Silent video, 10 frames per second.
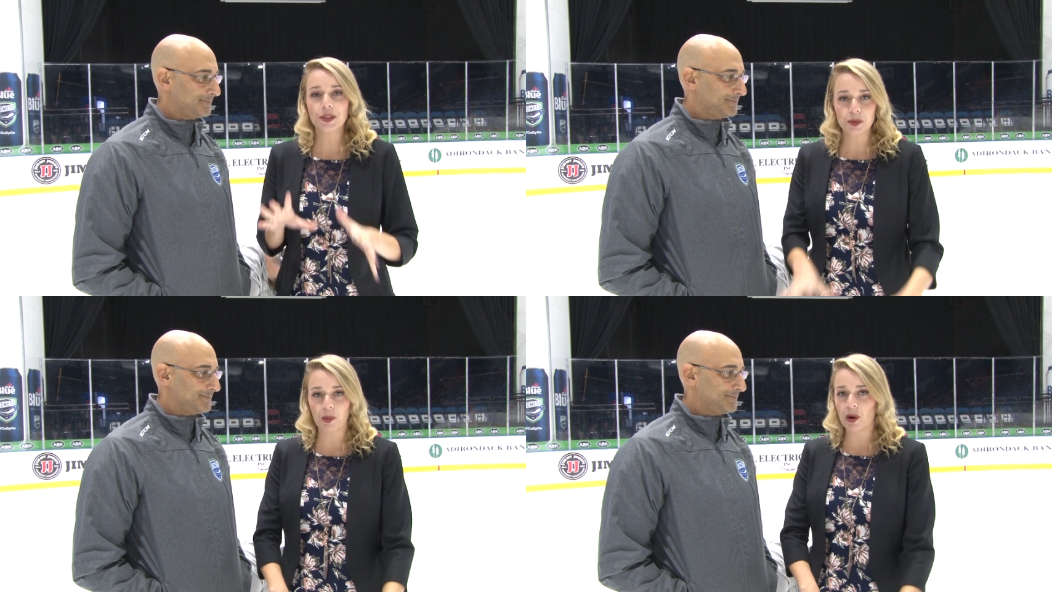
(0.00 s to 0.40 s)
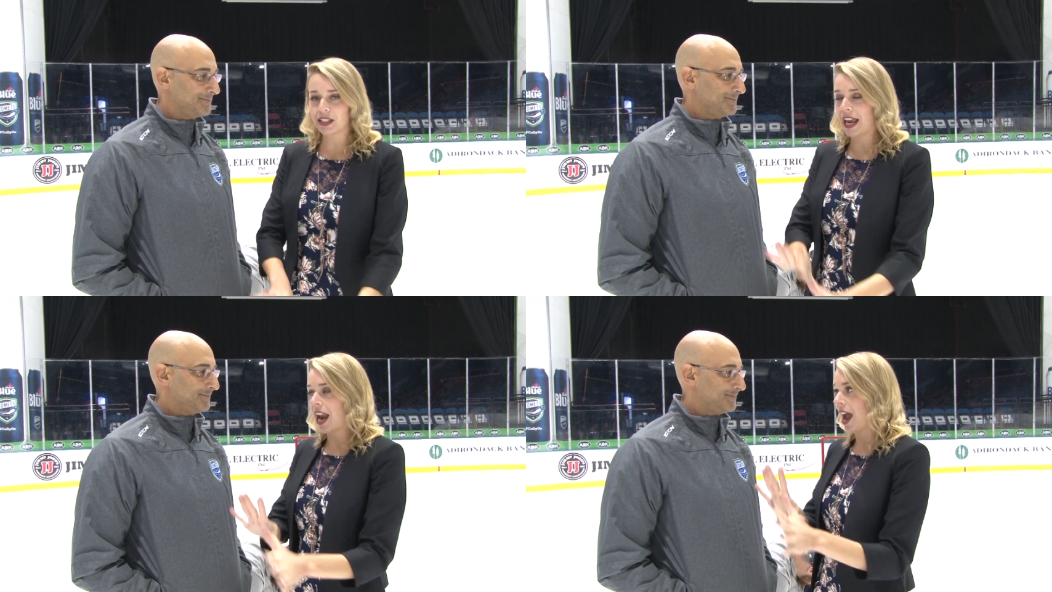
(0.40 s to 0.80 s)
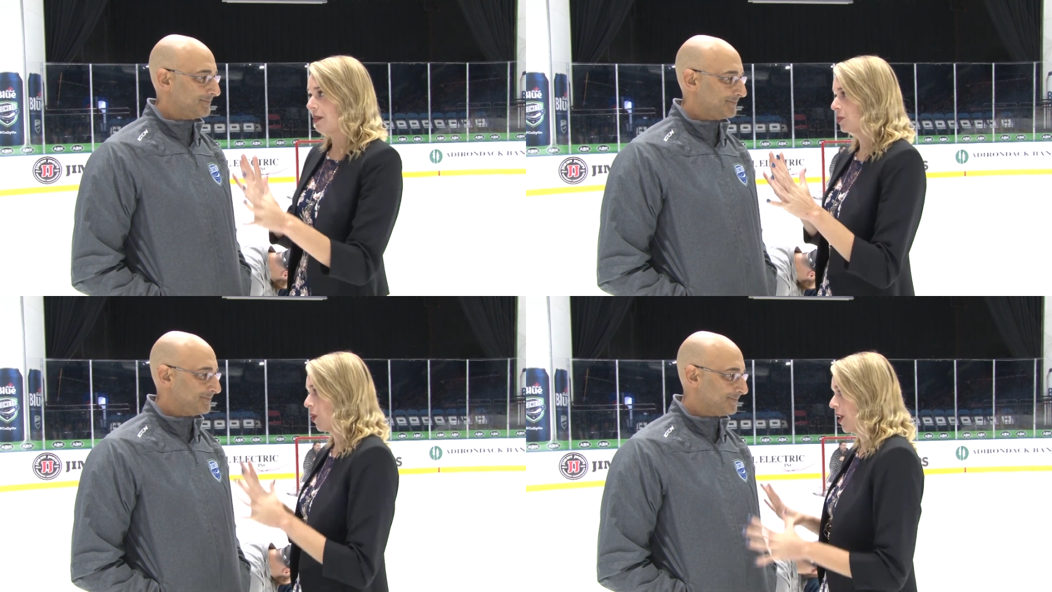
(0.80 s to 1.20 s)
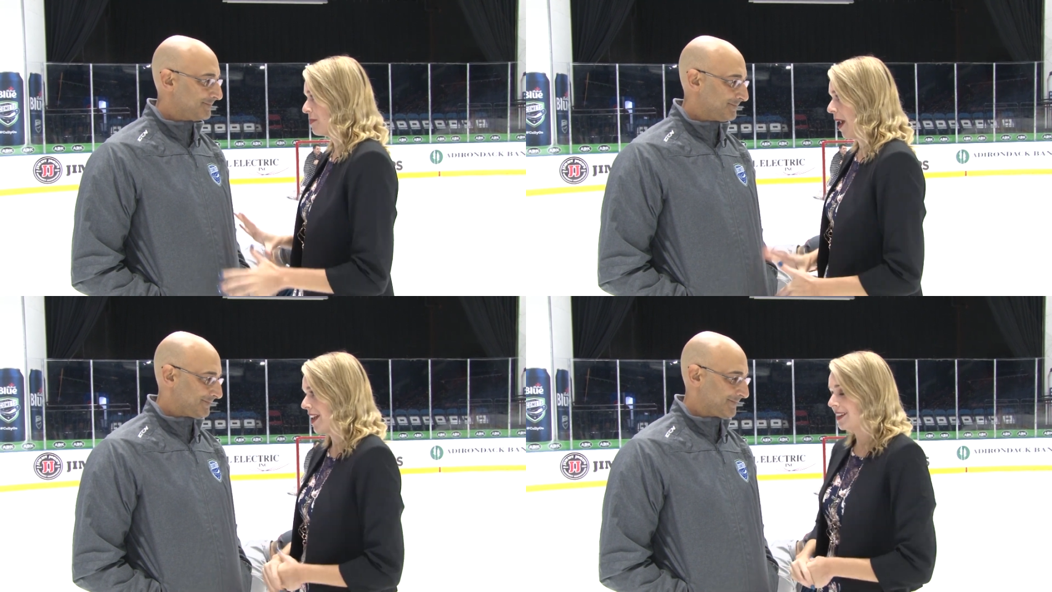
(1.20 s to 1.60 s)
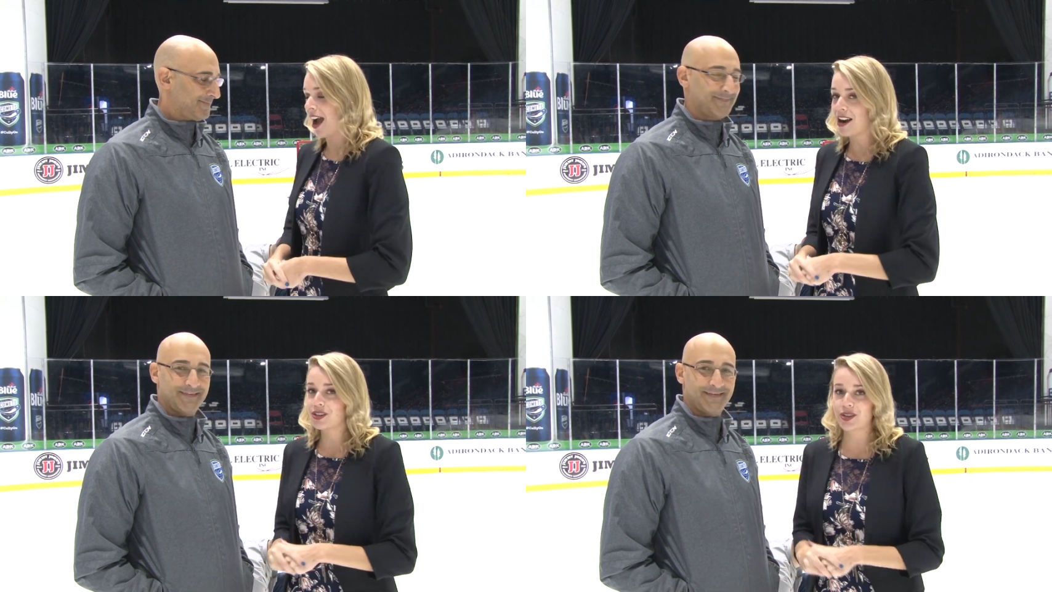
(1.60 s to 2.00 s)
Speaker 1: of Sports, and I am joined by
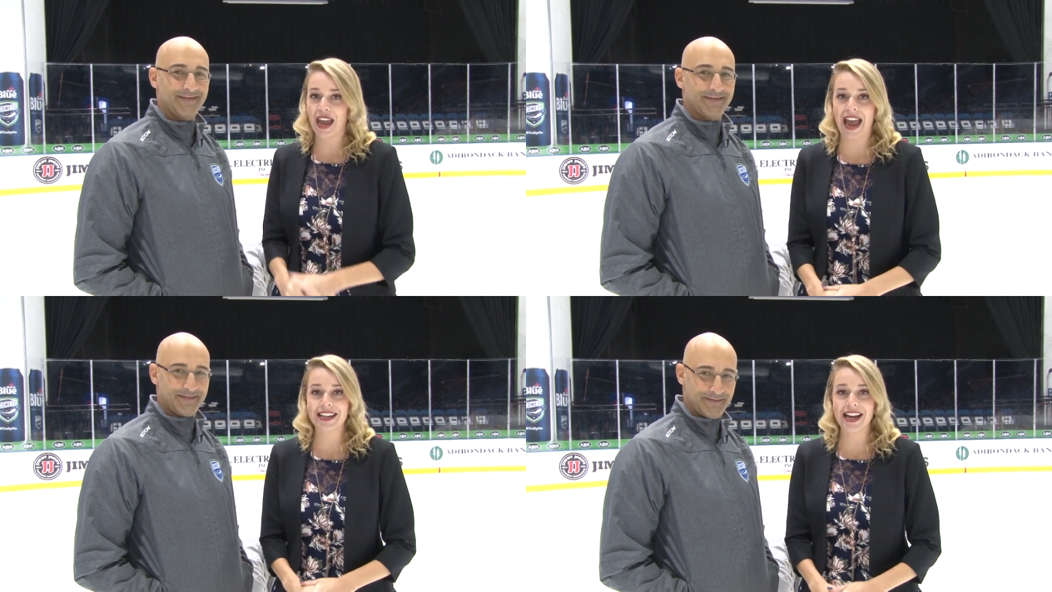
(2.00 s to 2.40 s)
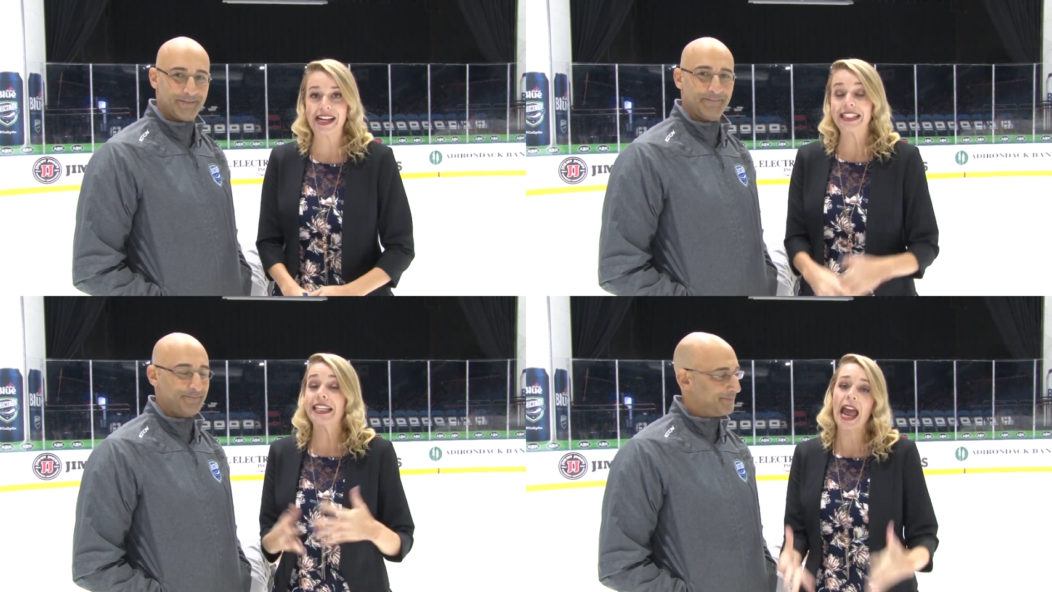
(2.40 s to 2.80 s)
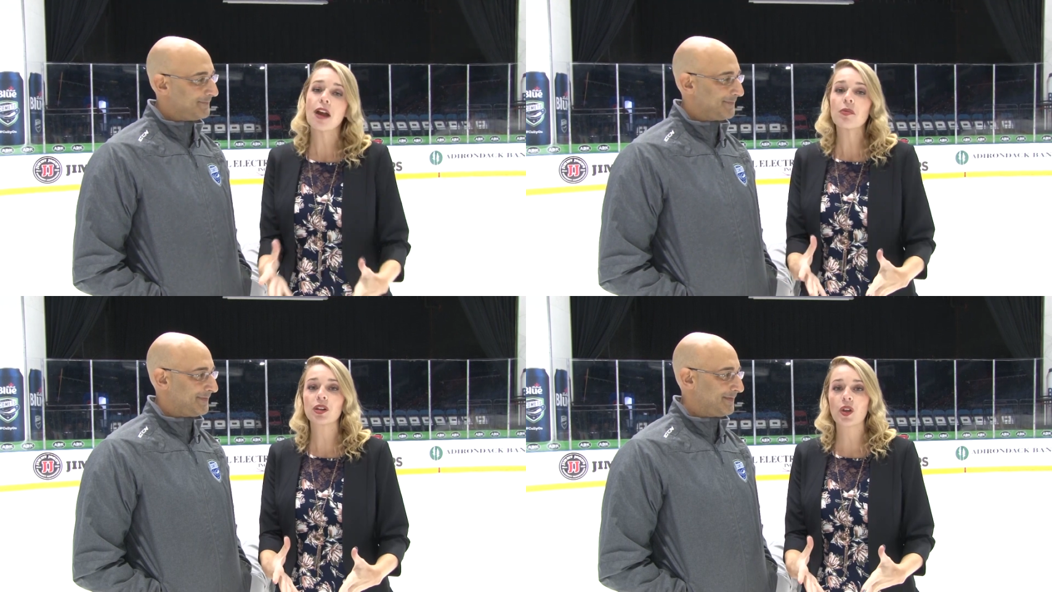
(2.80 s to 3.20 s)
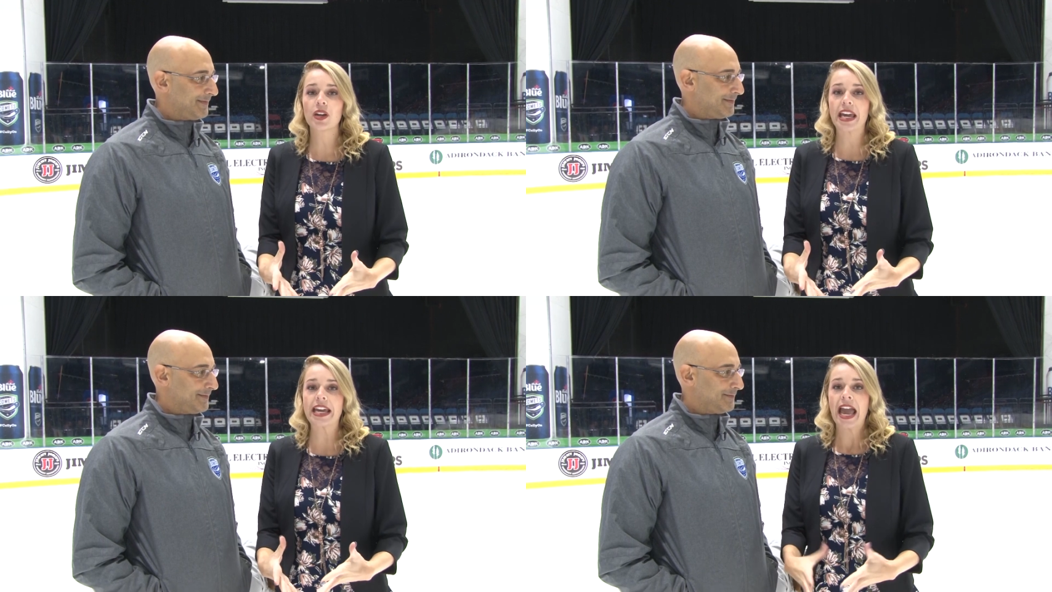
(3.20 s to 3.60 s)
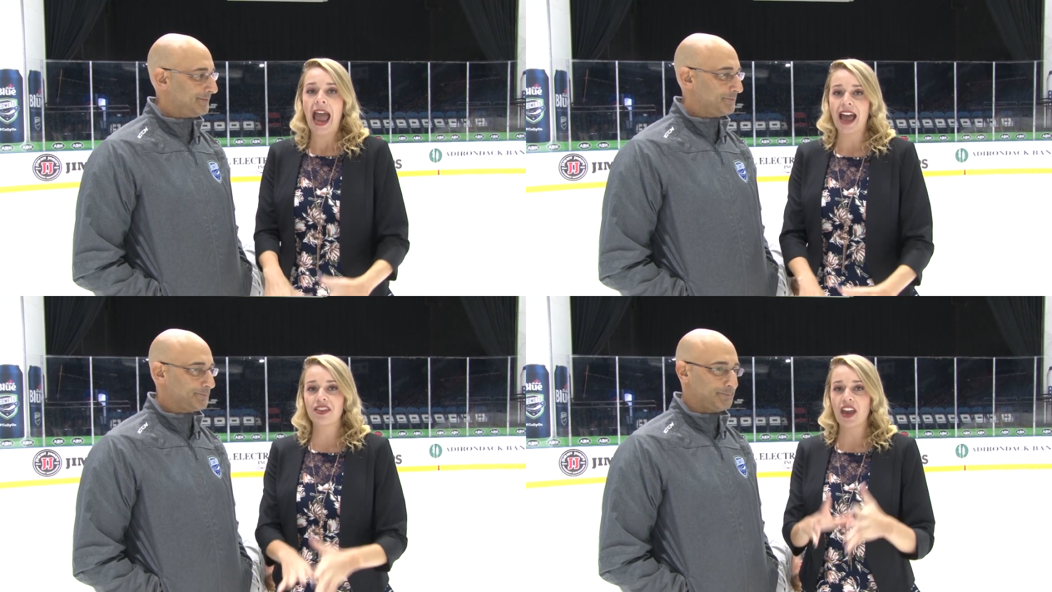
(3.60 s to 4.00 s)
Dr. Kenda. And today we're looking
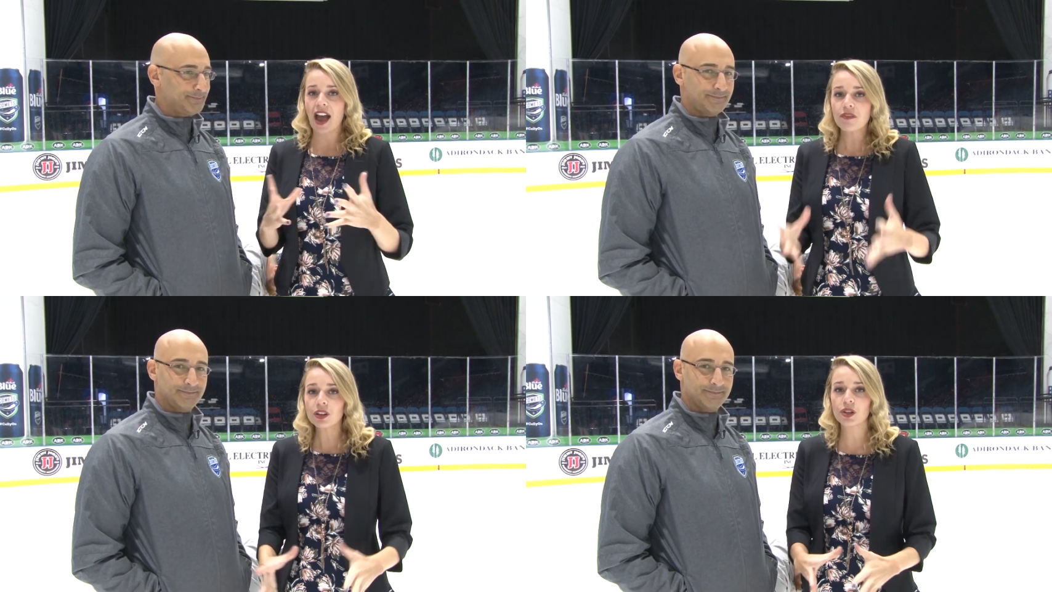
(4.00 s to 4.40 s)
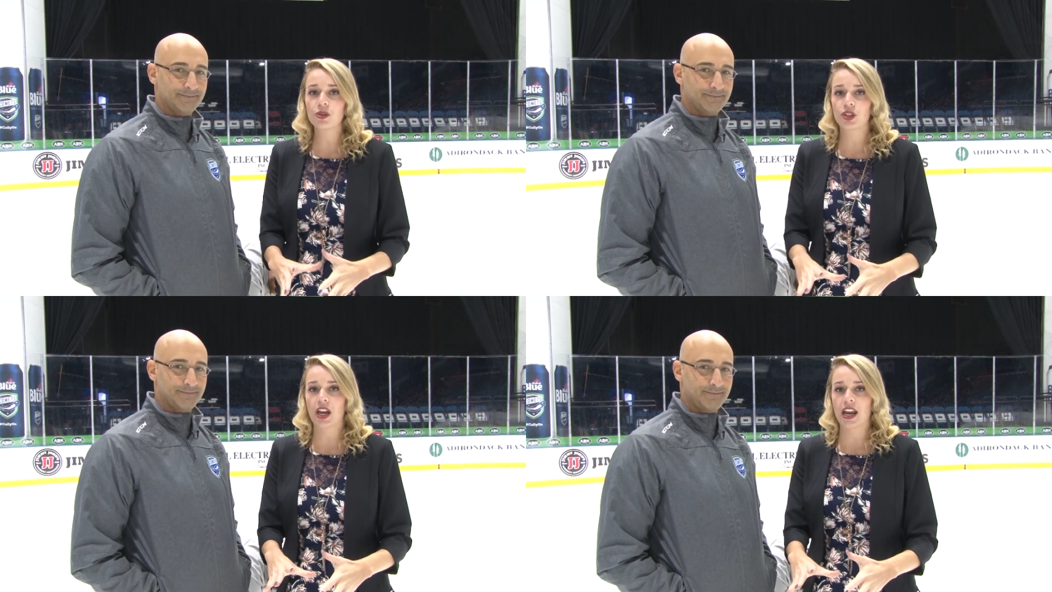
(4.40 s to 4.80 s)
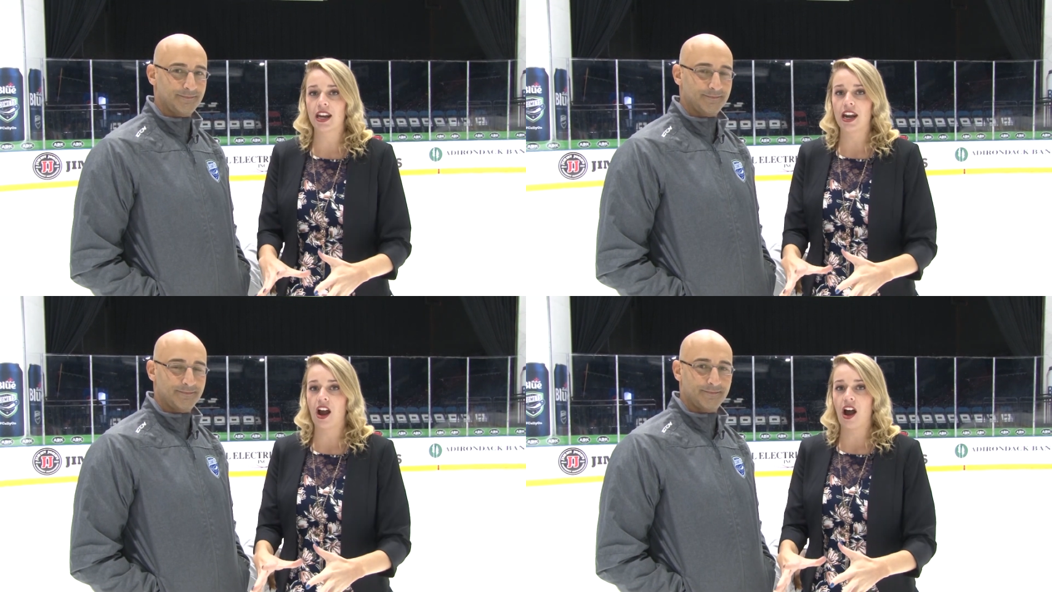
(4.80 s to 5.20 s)
at the evolution